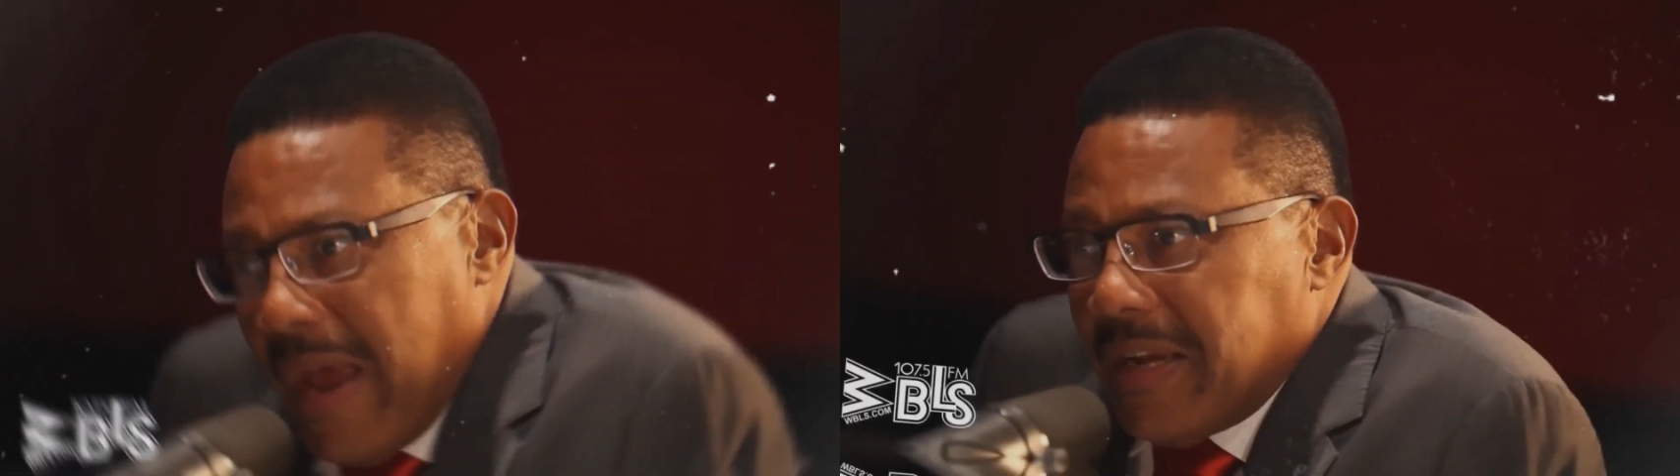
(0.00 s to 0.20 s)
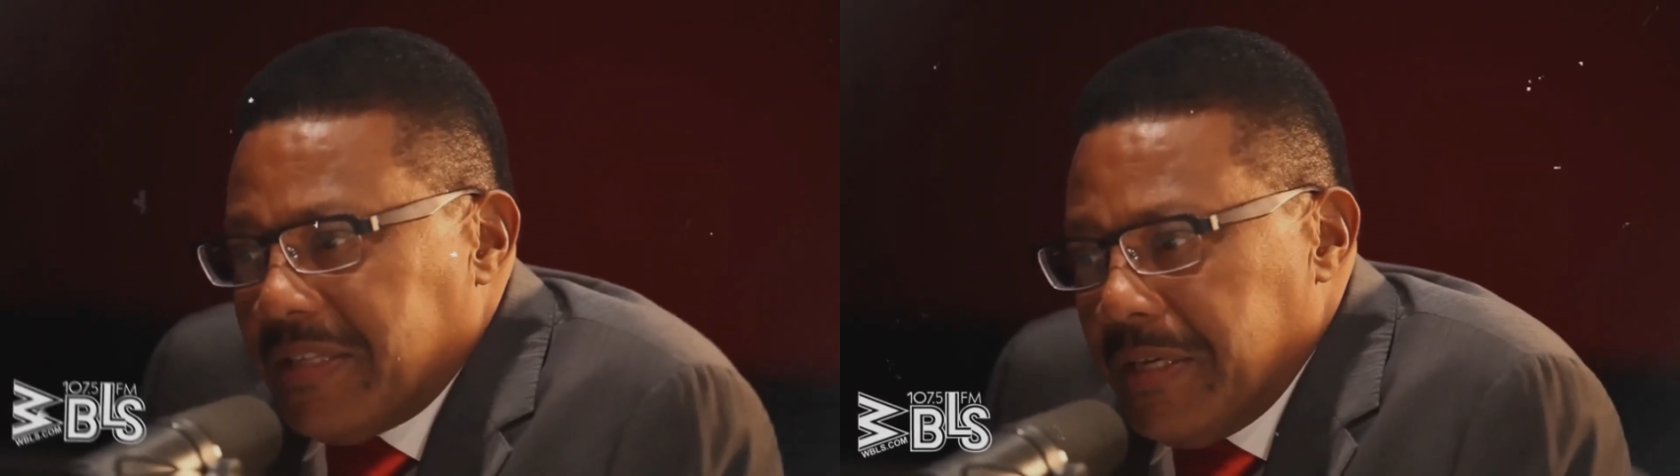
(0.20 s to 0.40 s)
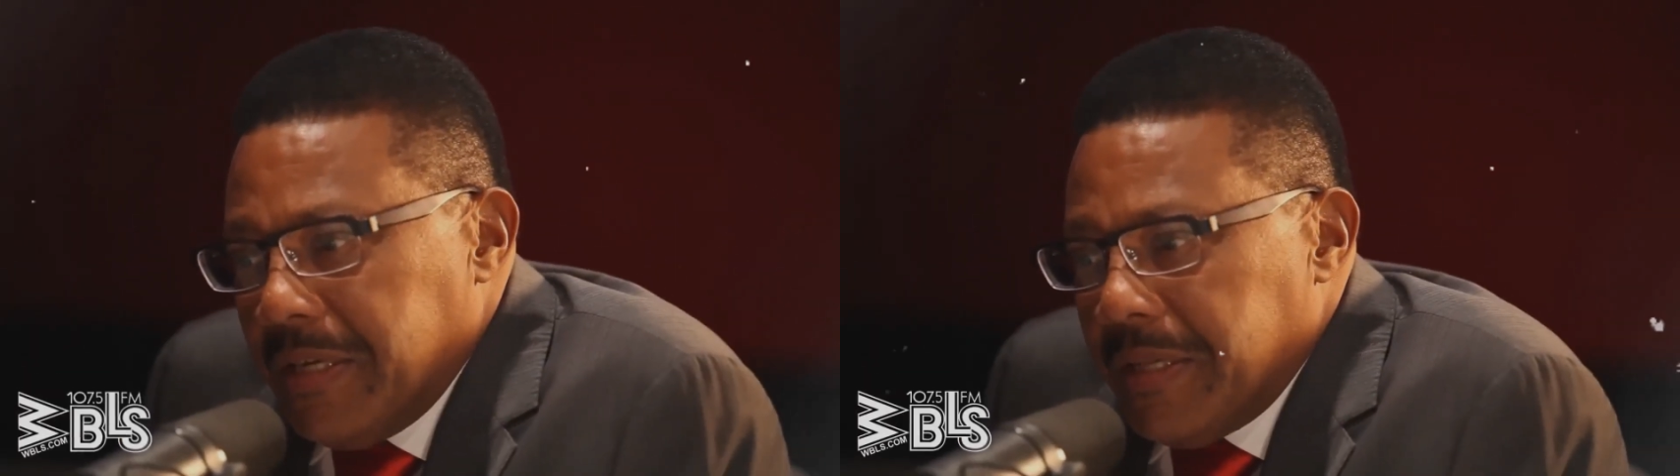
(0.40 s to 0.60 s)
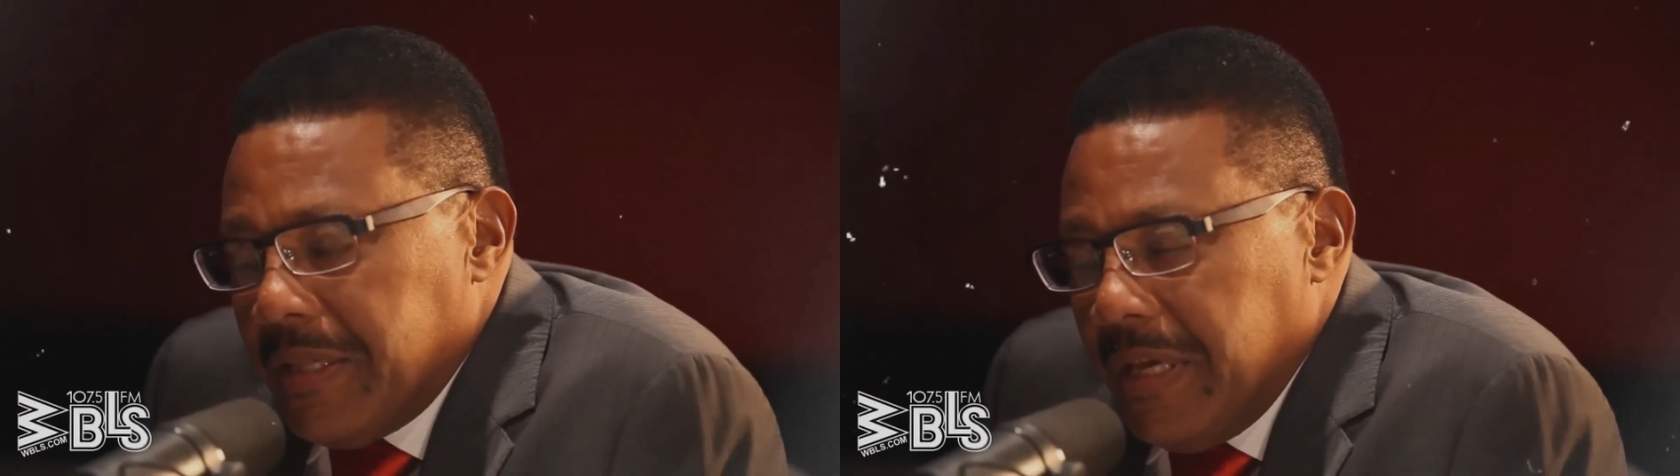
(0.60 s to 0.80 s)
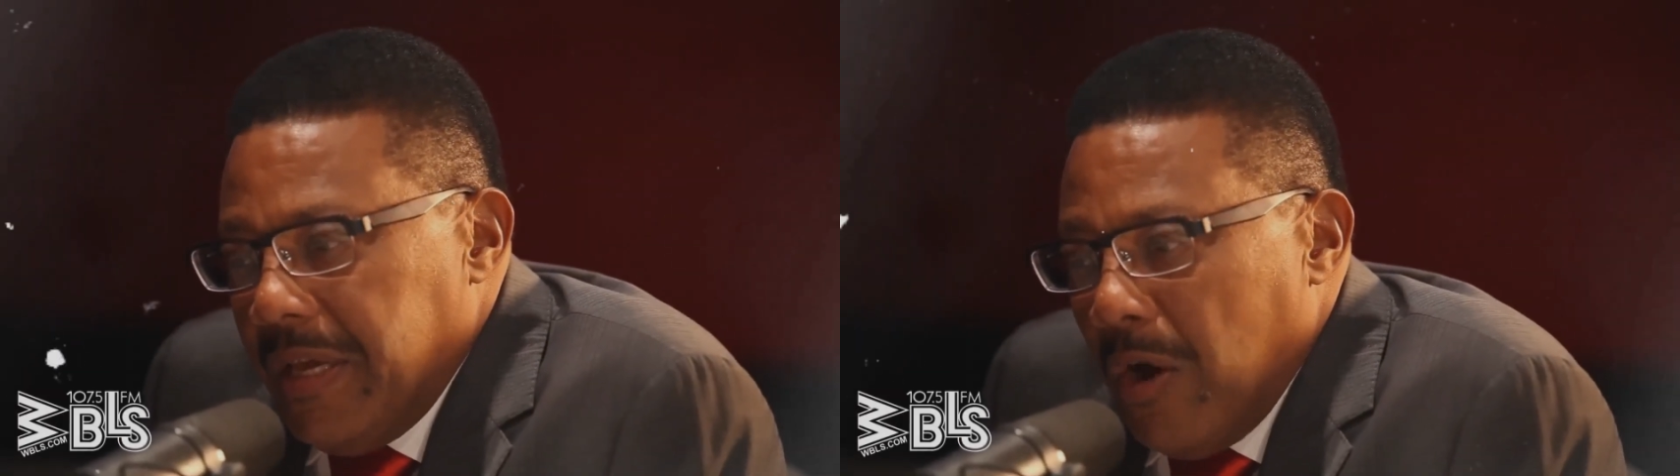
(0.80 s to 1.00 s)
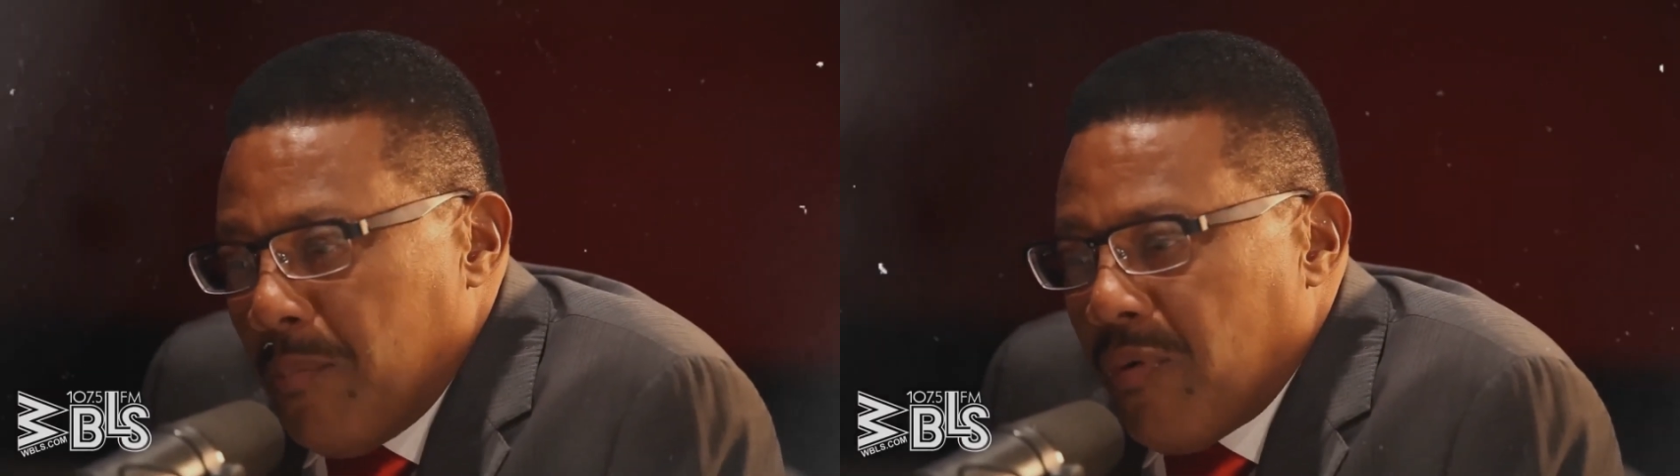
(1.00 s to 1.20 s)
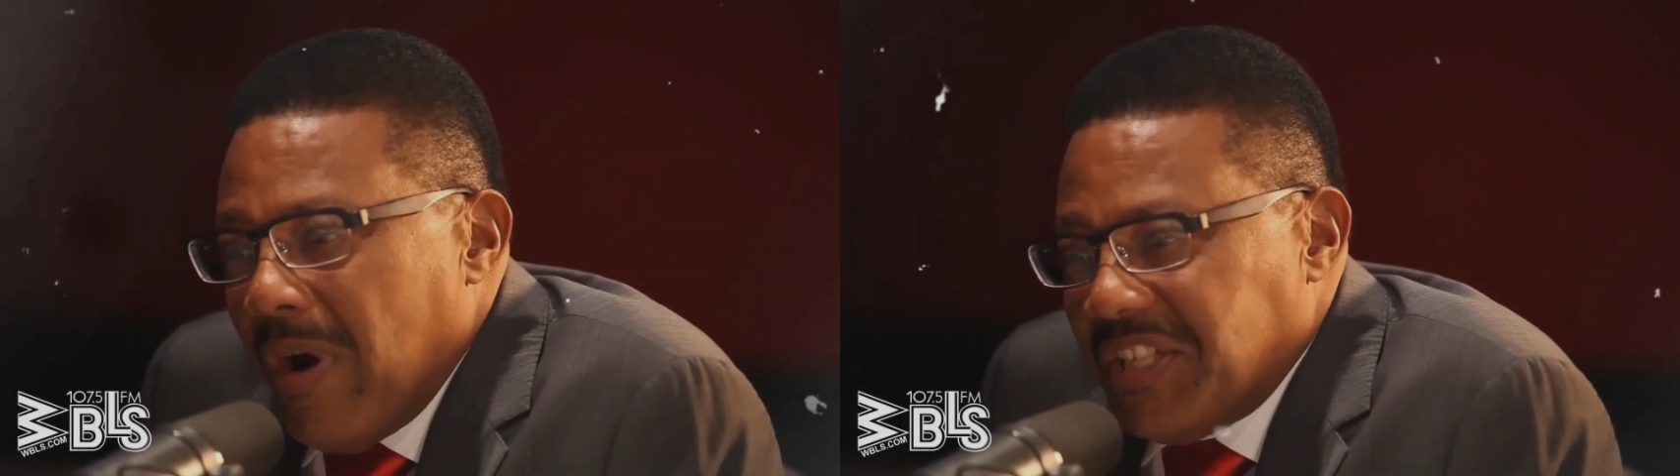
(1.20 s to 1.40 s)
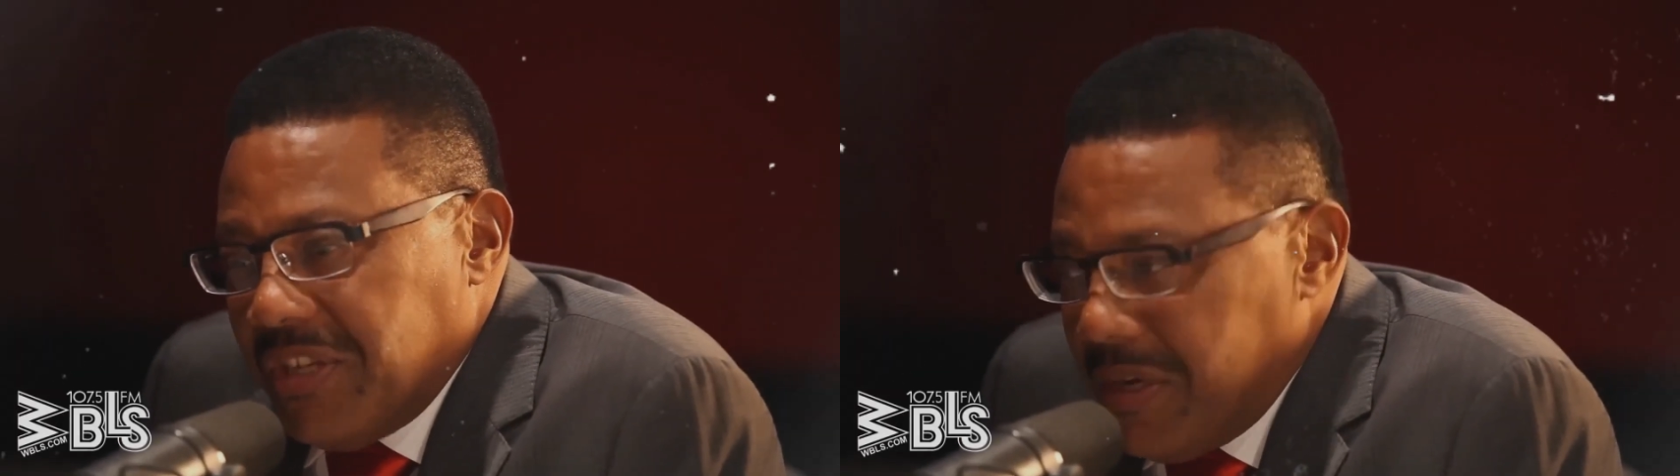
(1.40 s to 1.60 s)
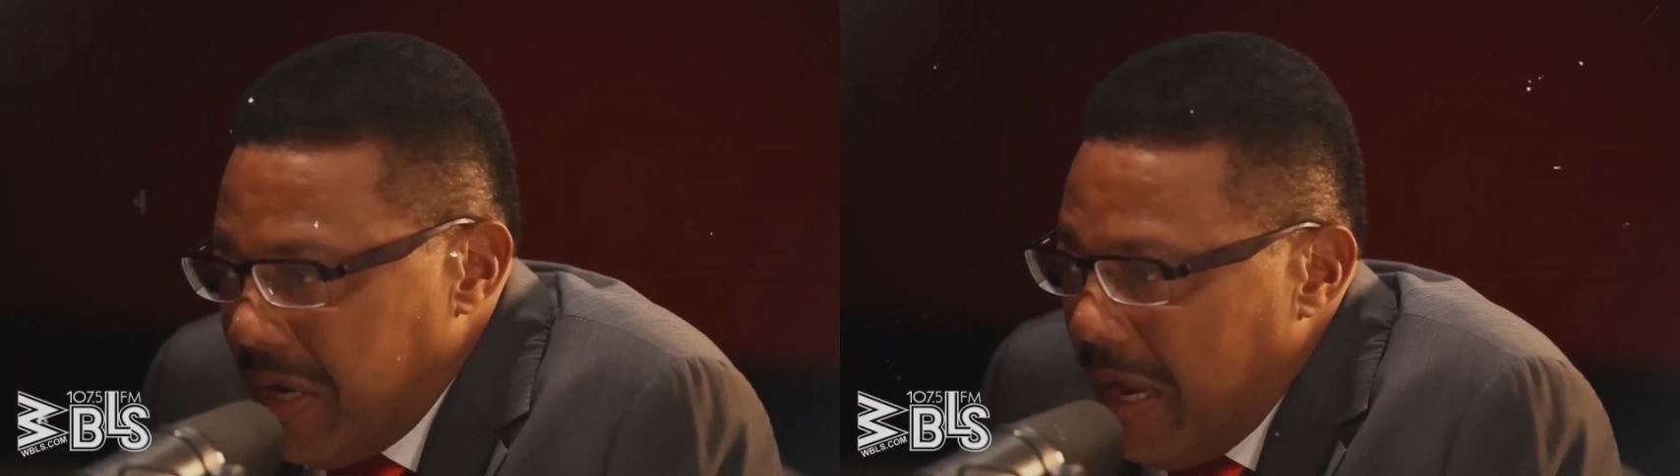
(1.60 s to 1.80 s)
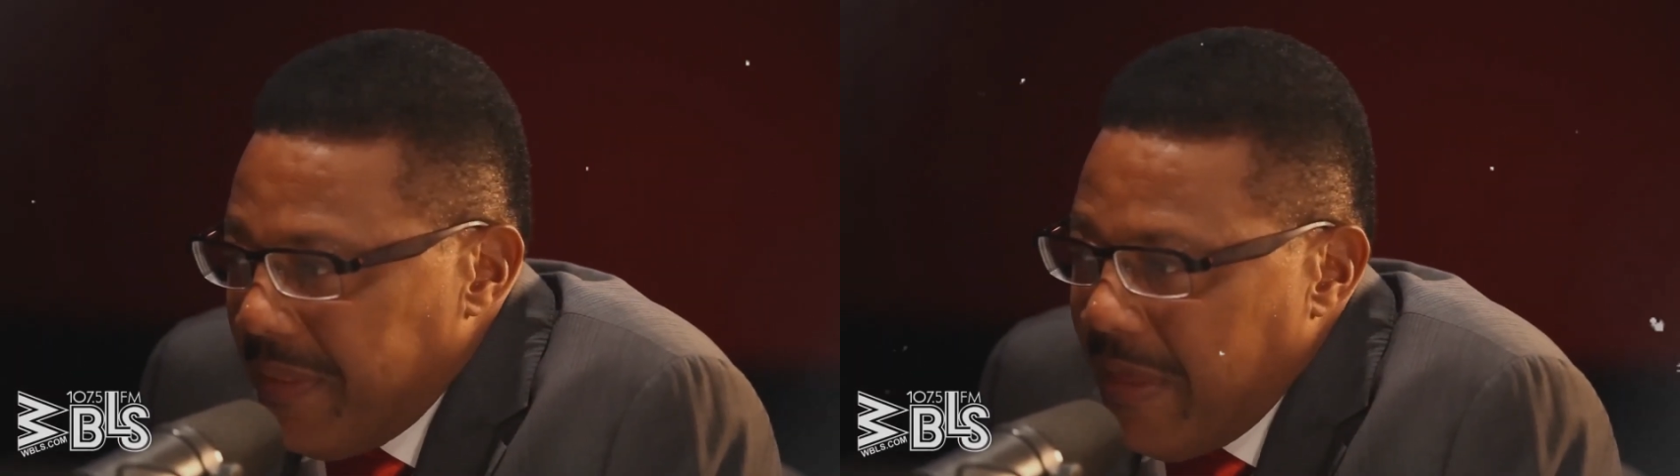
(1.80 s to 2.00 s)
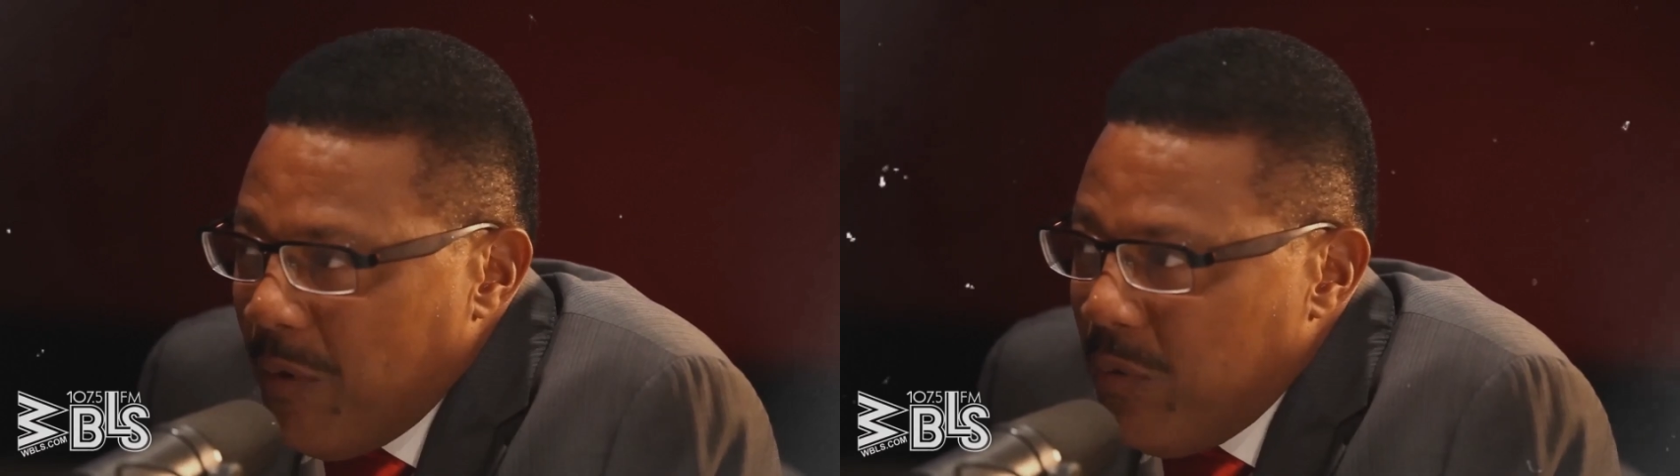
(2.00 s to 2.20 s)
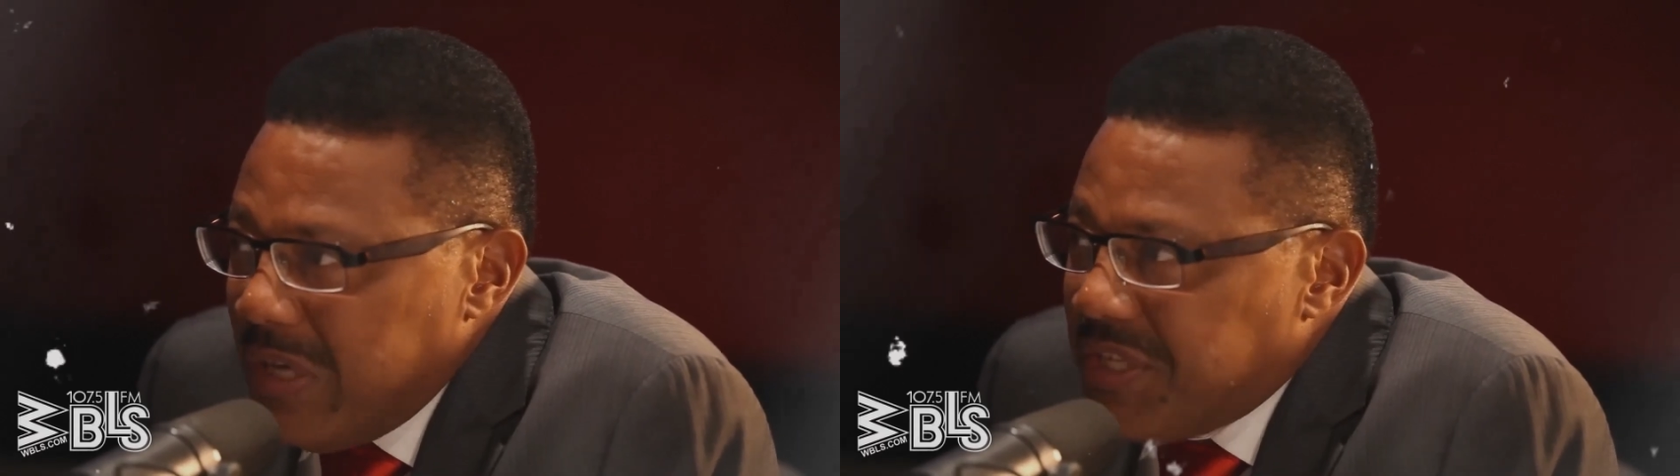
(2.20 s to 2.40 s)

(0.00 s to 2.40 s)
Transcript: that he would slow down, that they could travel the